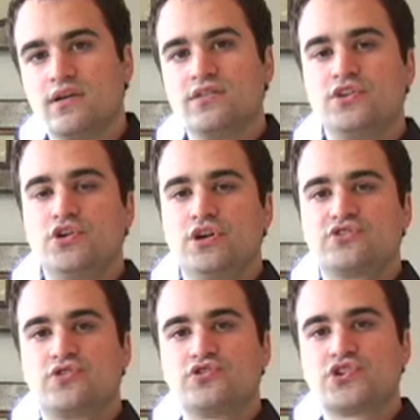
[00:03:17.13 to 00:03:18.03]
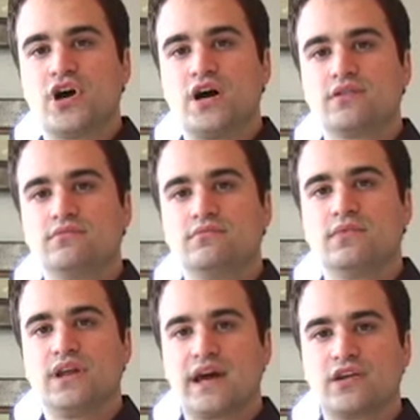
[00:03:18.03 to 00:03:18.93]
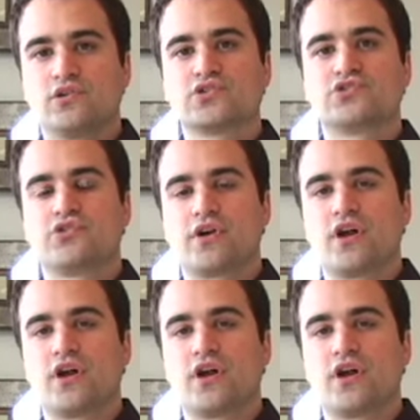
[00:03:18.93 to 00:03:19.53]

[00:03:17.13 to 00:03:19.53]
the unit turns on, and I can also turn it